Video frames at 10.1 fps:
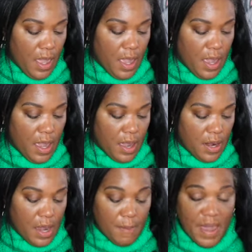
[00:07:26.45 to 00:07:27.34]

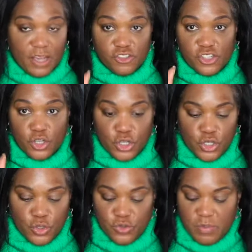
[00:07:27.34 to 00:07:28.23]
and I'm actually going
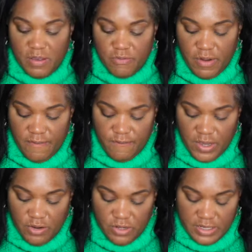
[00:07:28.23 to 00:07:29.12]
to use my ring
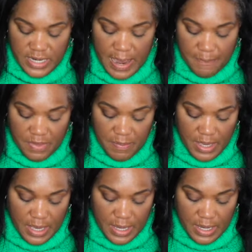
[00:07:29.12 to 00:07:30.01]
finger to tap them
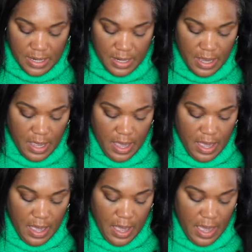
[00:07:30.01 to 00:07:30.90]
in
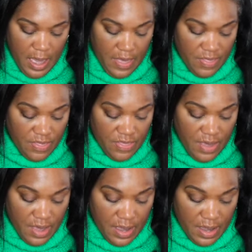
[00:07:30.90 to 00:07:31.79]
and
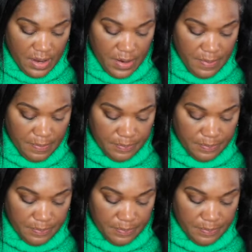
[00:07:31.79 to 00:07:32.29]
then